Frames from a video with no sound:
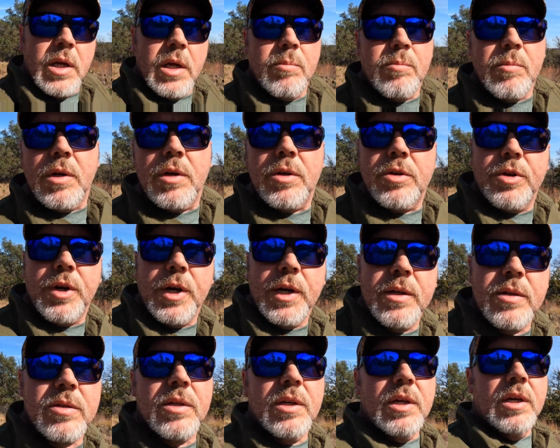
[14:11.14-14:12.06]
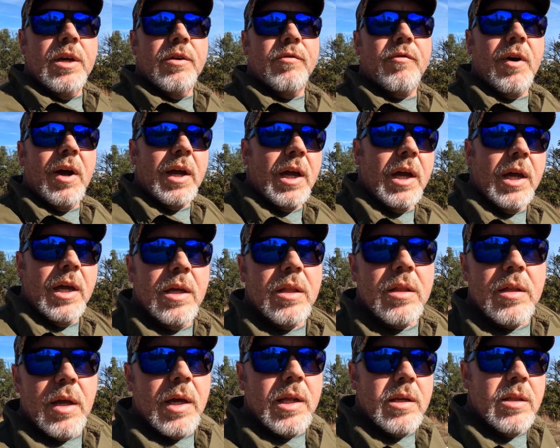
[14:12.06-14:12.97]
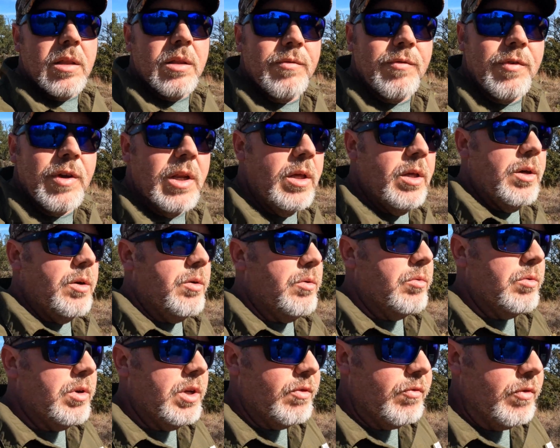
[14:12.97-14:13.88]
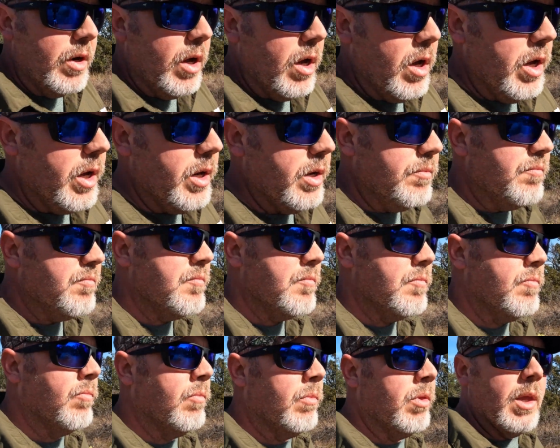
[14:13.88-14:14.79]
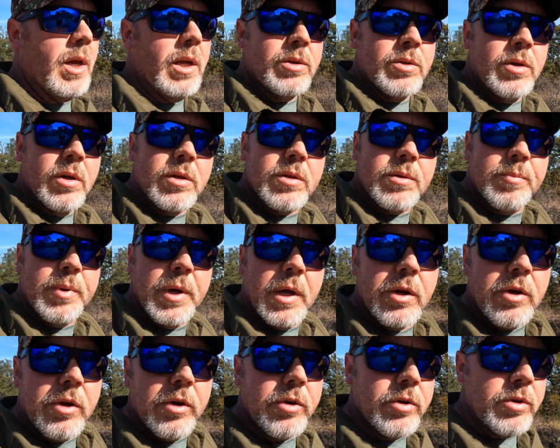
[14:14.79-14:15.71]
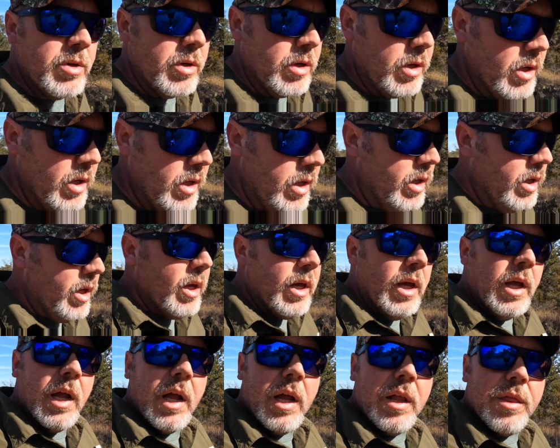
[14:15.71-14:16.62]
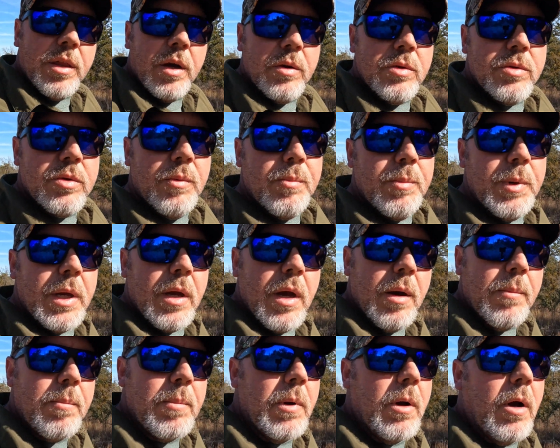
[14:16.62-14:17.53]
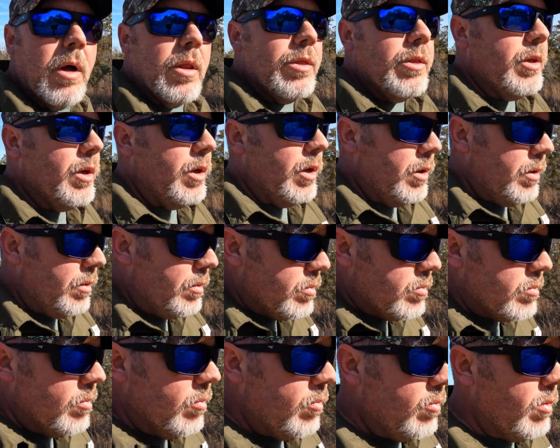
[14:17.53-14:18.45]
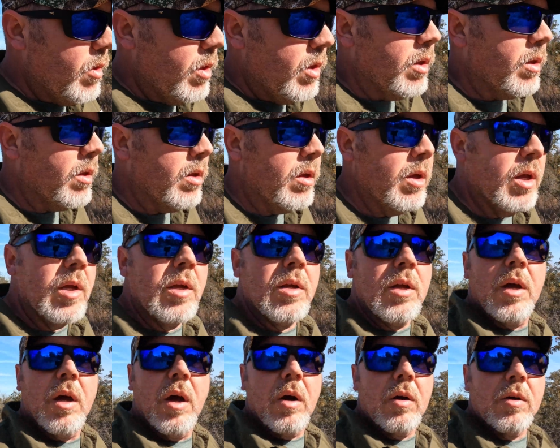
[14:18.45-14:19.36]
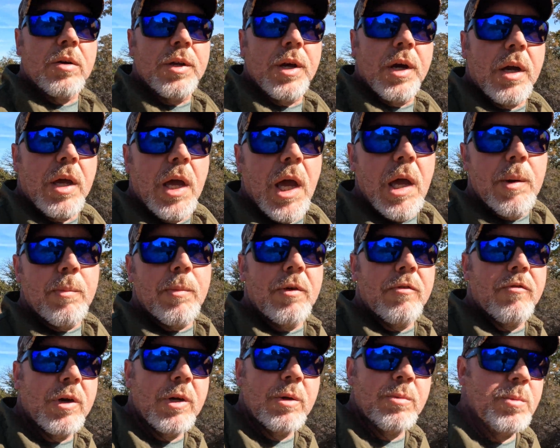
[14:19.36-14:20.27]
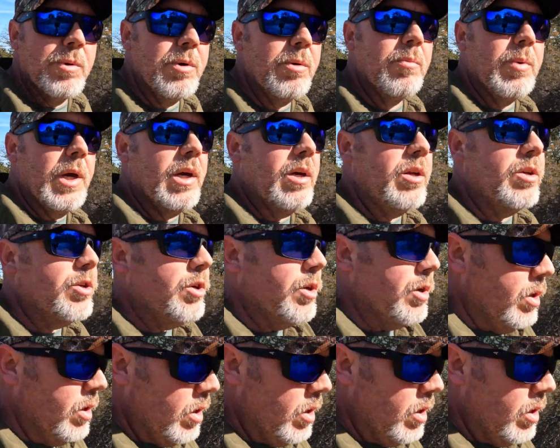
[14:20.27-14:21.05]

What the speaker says: I'm gonna try to see if I can get that in the video. If not, I took some pictures, and those will be up on the Hogtown Camping Facebook page.